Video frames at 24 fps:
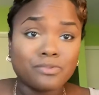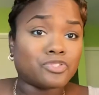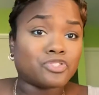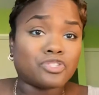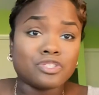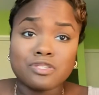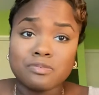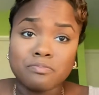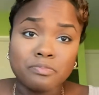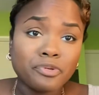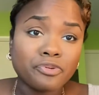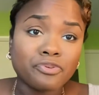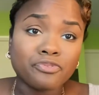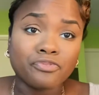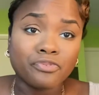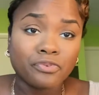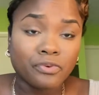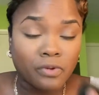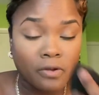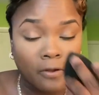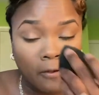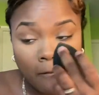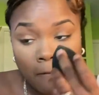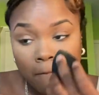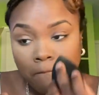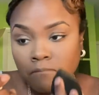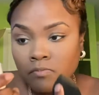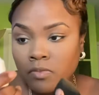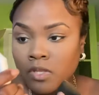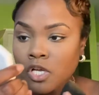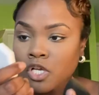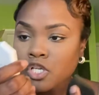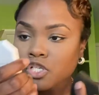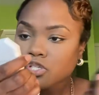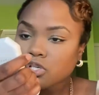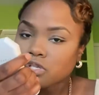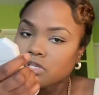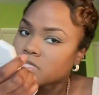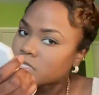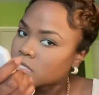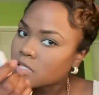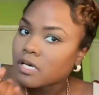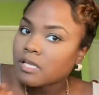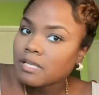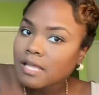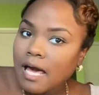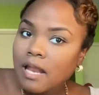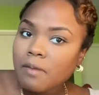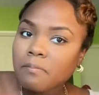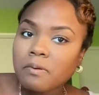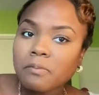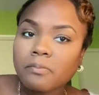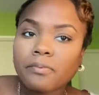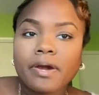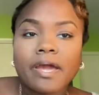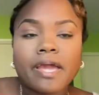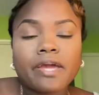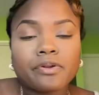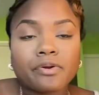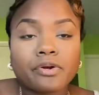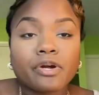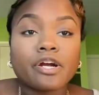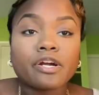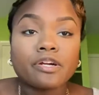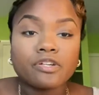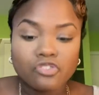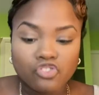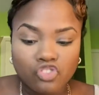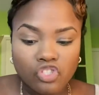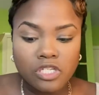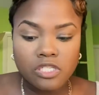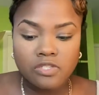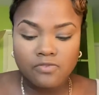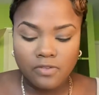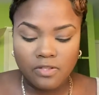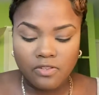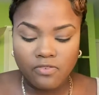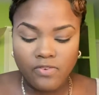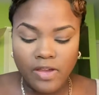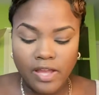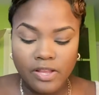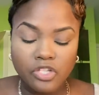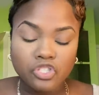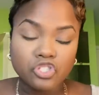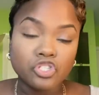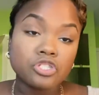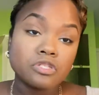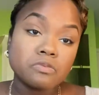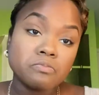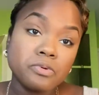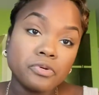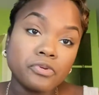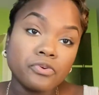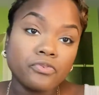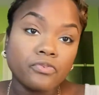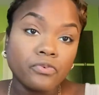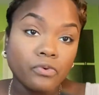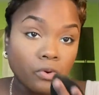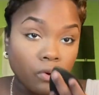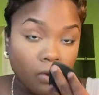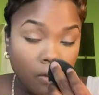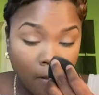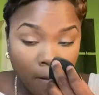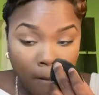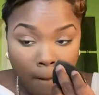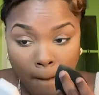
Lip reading: She's beautiful. So a lot of people hate on her just for the fact that she's beautiful.